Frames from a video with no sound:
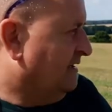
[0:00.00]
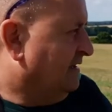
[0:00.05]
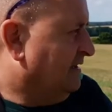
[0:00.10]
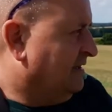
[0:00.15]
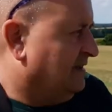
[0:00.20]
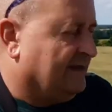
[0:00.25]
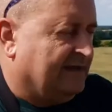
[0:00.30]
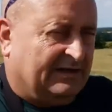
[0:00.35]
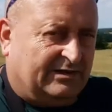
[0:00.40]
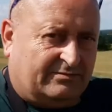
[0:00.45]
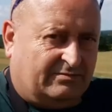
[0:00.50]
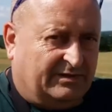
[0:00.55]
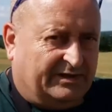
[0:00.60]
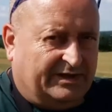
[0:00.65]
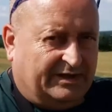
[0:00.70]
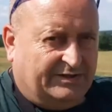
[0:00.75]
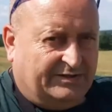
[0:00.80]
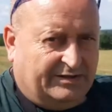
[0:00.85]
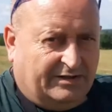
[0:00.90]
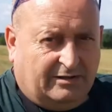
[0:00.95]
That's what
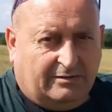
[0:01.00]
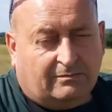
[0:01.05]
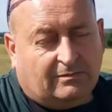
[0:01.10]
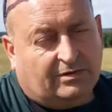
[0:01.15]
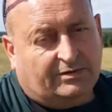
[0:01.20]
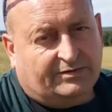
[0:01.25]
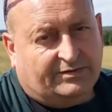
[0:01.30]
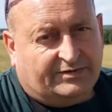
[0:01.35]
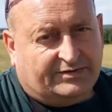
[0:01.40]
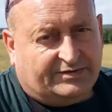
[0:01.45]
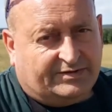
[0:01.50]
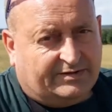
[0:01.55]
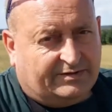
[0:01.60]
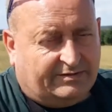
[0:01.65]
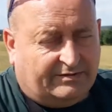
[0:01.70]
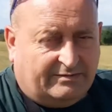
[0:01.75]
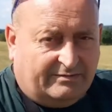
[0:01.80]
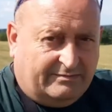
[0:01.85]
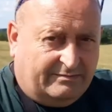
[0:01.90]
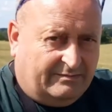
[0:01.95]
you don't want.
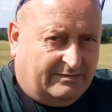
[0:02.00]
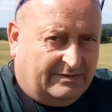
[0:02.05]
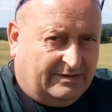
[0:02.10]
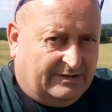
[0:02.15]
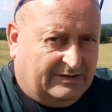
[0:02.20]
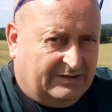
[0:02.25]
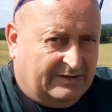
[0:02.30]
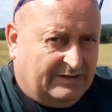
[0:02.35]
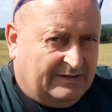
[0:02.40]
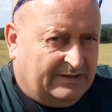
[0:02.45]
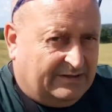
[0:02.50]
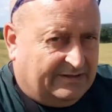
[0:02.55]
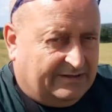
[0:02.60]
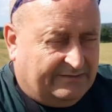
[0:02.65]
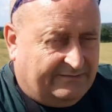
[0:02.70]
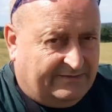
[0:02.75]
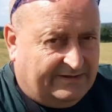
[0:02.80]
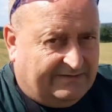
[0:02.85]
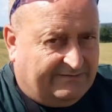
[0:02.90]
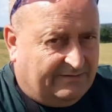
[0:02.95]
So they've
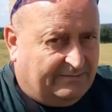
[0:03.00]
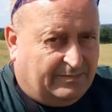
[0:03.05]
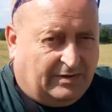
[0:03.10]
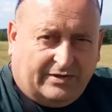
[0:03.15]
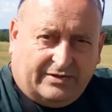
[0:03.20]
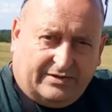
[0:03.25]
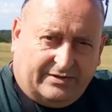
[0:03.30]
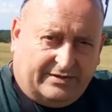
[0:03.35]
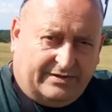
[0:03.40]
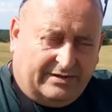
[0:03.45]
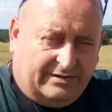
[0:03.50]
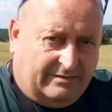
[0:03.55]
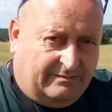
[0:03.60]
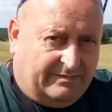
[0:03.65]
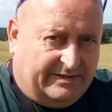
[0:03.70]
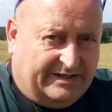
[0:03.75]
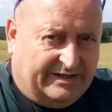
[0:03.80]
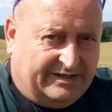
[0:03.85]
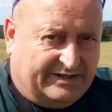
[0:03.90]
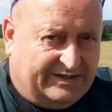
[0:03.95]
never bothered
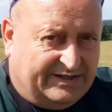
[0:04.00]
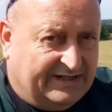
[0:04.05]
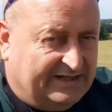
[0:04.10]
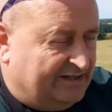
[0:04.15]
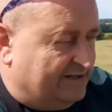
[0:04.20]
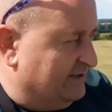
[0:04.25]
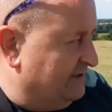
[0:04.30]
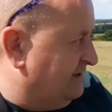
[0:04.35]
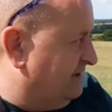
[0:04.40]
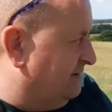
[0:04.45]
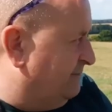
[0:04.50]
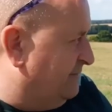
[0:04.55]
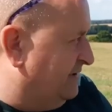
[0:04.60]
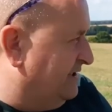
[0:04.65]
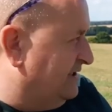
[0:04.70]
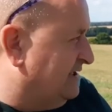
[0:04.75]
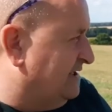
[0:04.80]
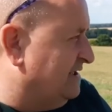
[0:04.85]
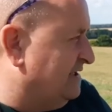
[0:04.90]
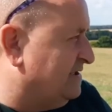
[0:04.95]
with it since. But
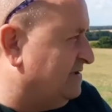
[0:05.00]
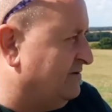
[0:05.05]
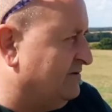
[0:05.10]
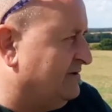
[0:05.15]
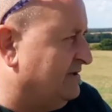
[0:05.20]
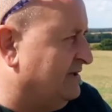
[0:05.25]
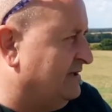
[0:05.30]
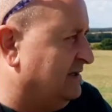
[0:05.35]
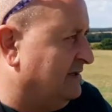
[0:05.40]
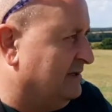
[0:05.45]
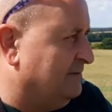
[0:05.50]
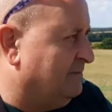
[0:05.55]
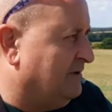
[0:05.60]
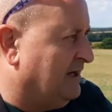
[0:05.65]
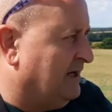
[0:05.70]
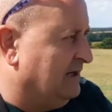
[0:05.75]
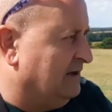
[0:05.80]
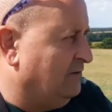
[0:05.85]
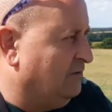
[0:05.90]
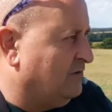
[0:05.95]
it is something that they
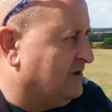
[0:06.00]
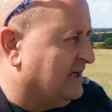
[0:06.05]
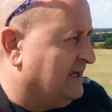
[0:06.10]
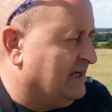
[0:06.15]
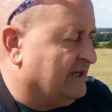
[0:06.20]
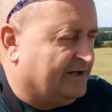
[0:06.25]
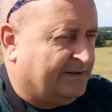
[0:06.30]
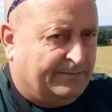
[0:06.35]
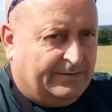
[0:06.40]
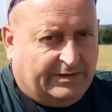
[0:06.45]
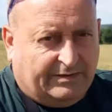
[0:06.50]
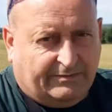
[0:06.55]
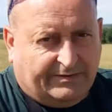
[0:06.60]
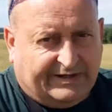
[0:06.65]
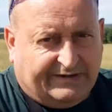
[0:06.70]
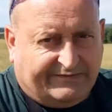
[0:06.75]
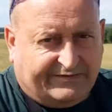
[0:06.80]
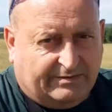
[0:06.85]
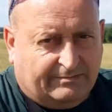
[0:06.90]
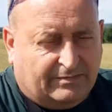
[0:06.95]
might look at, but they would
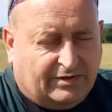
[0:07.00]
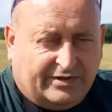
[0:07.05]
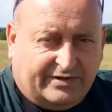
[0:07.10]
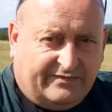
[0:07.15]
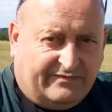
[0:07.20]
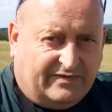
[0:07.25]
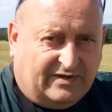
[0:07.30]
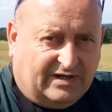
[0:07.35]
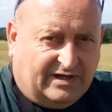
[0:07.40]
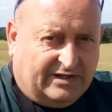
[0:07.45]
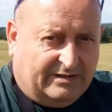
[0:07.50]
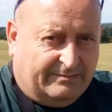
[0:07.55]
have to modify the